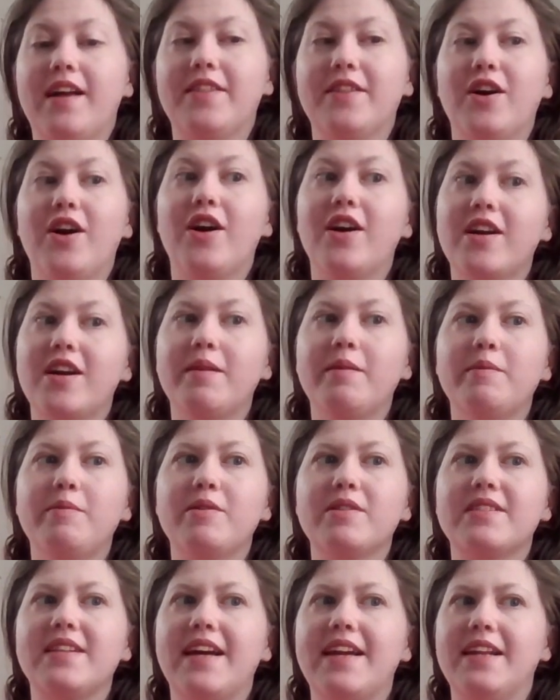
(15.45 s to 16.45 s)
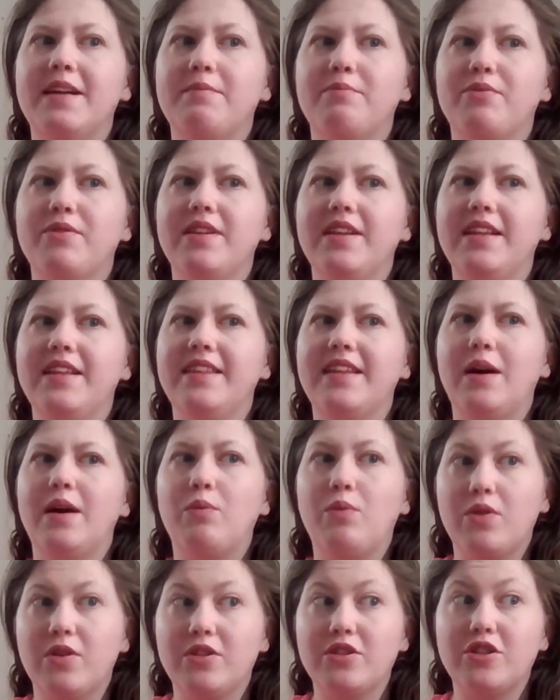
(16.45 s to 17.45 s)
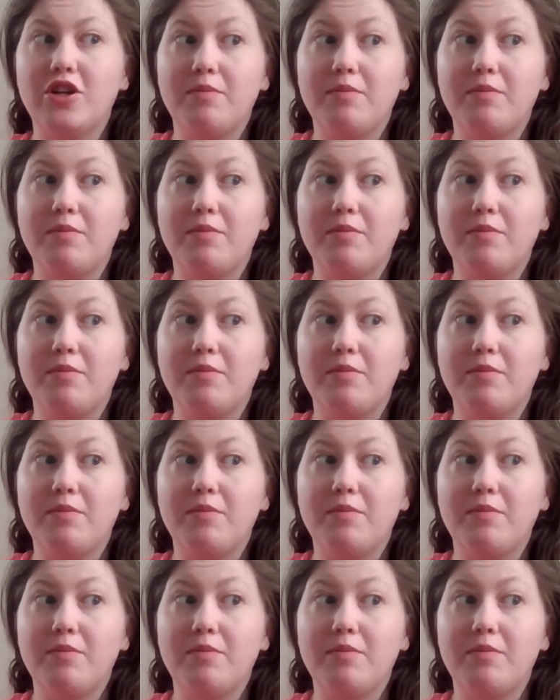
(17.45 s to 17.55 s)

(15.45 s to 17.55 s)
There are a couple books I ended up reading that weren't